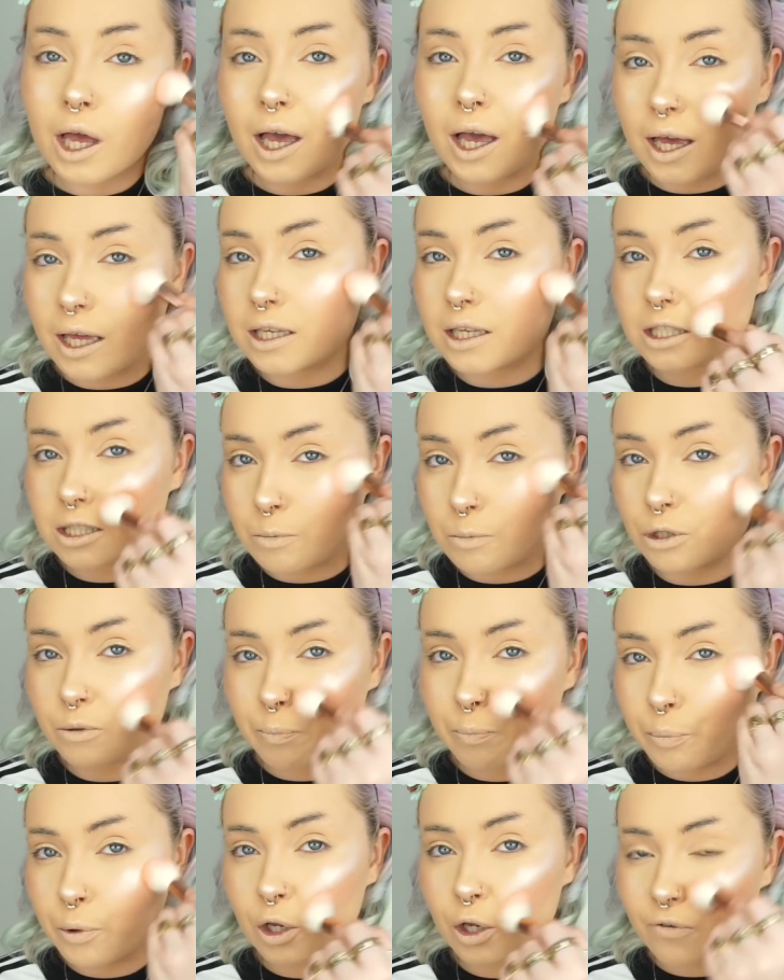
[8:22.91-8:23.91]
It is the
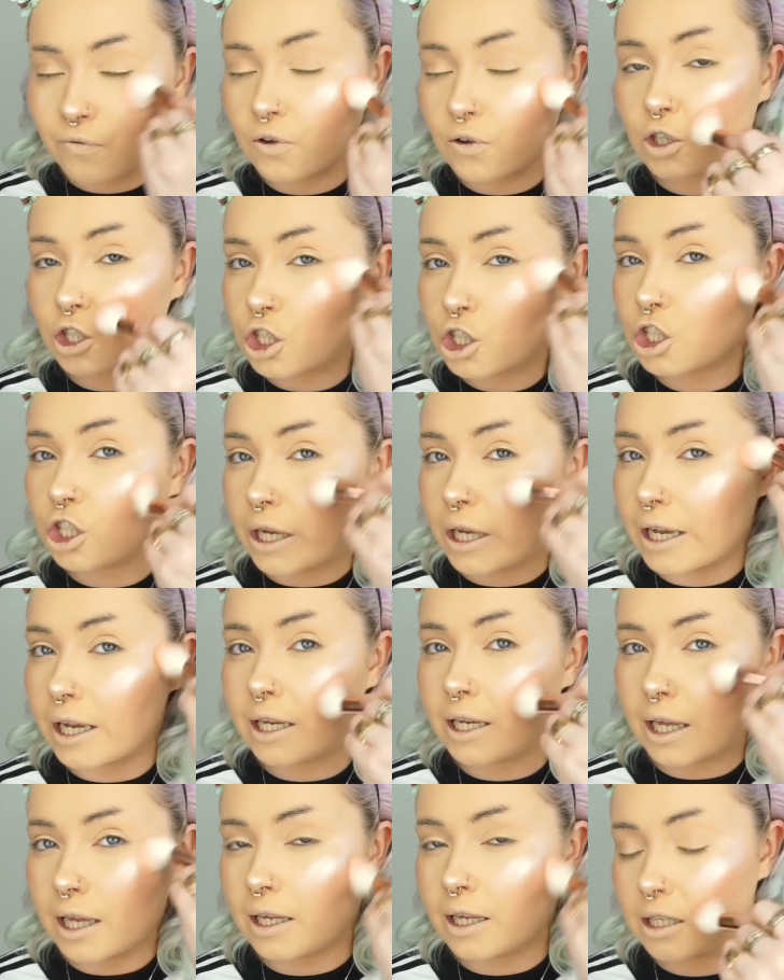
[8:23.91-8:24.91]
most beautiful
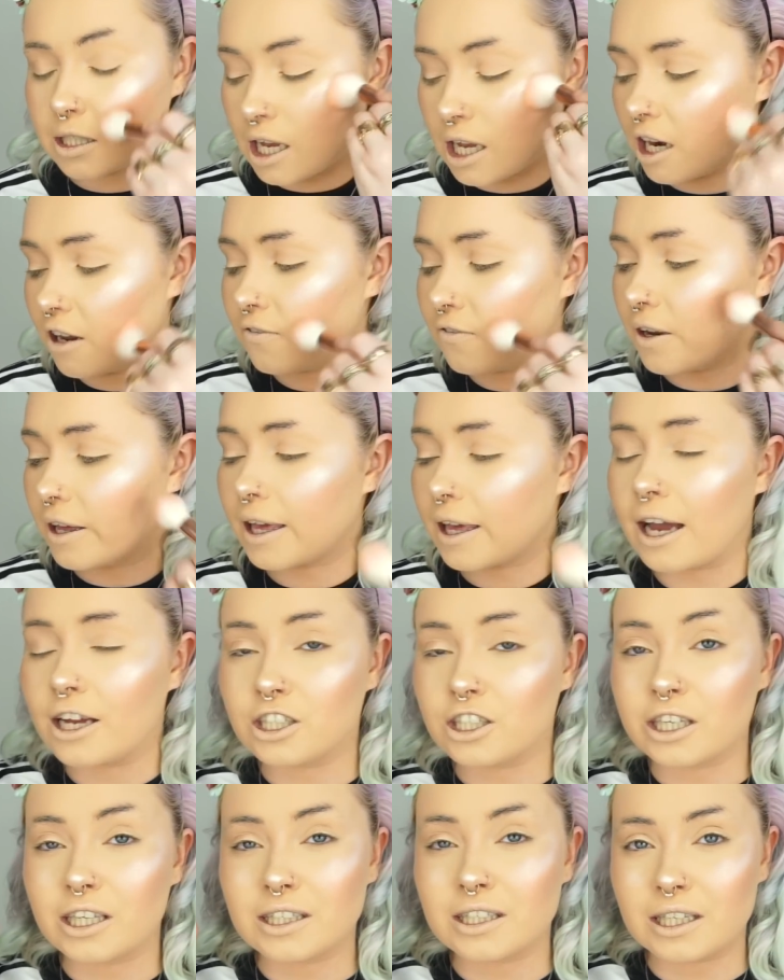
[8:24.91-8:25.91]
shade. It is kind of like, as
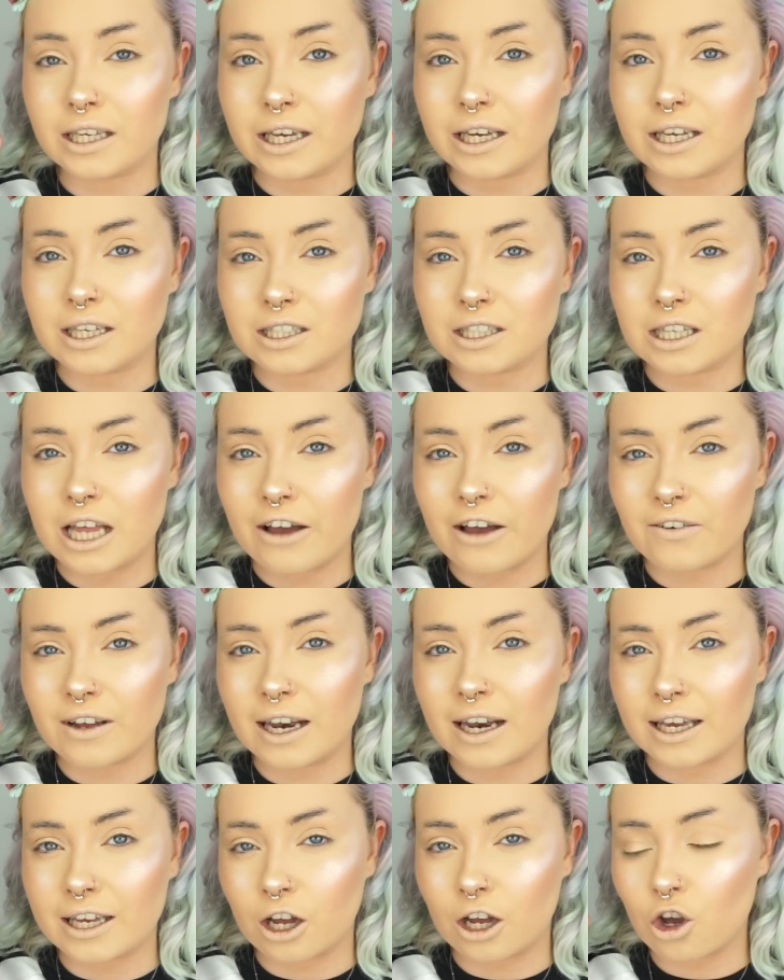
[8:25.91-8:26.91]
you can see, it's definitely
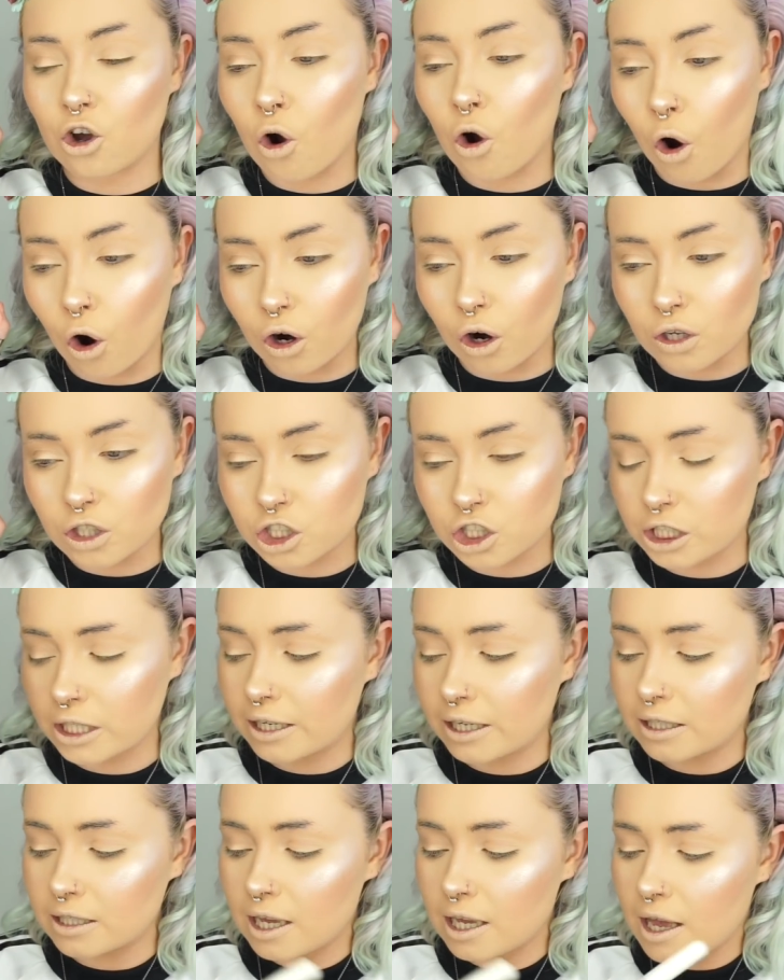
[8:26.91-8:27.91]
like a coral
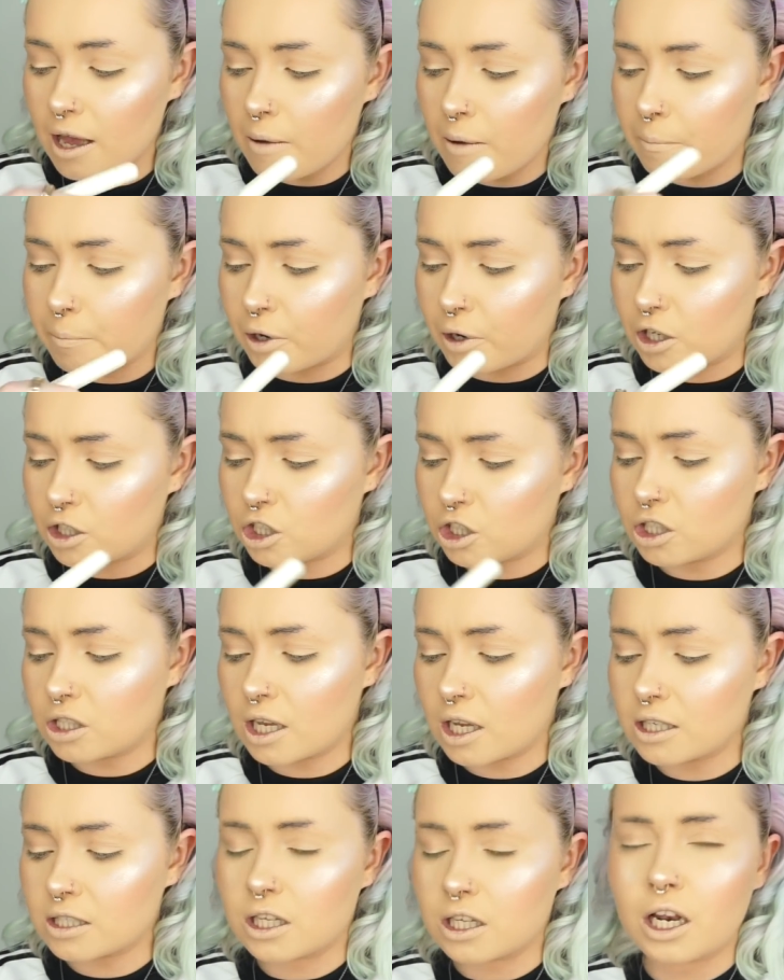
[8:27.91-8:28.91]
shade, but it just
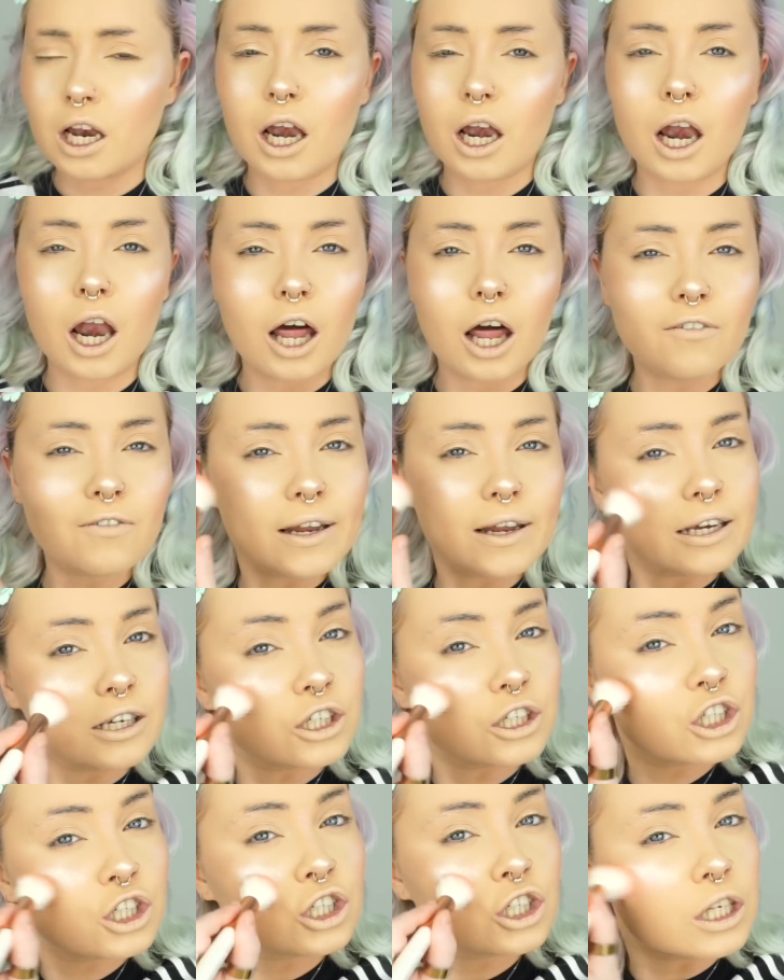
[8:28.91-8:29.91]
has the loveliest
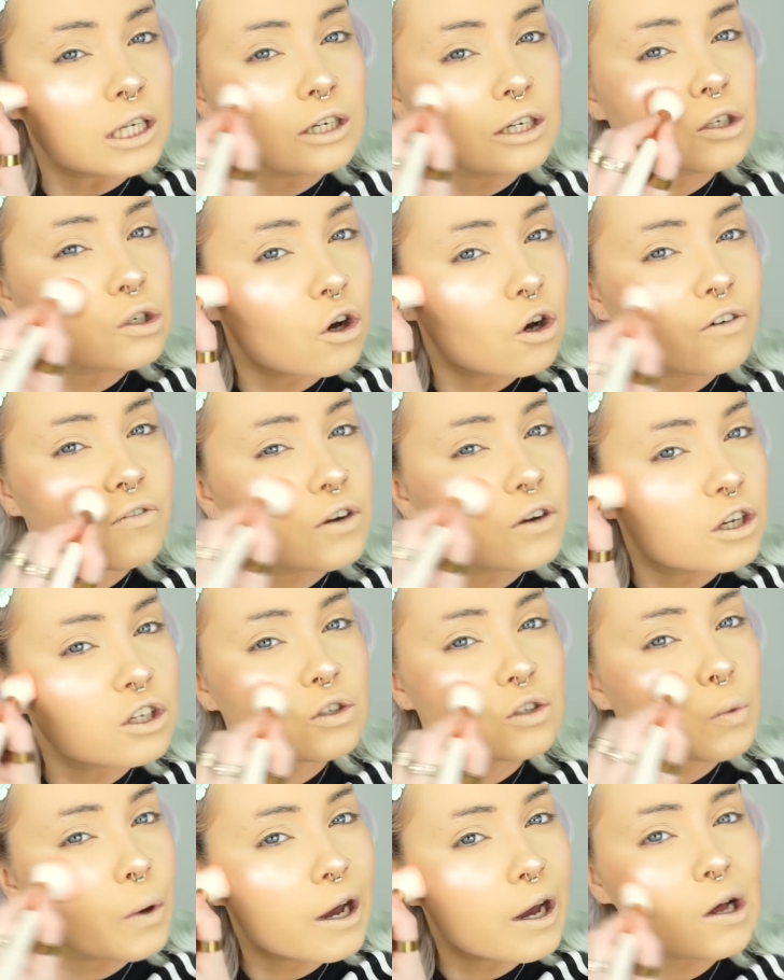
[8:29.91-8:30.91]
sheen of it
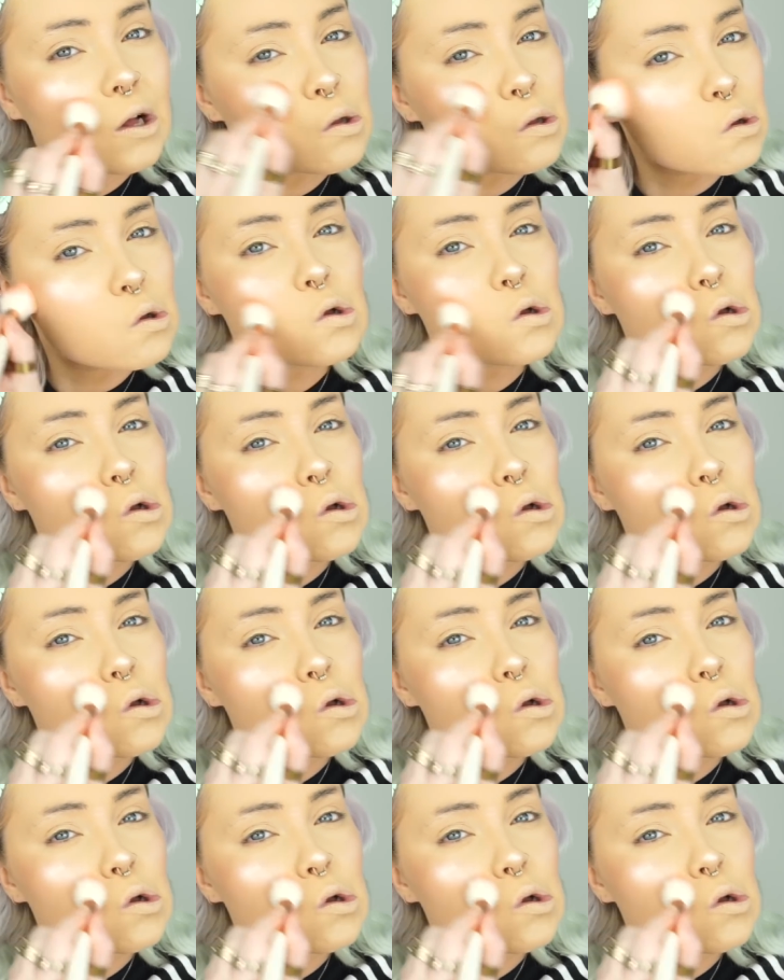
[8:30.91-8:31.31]
as well.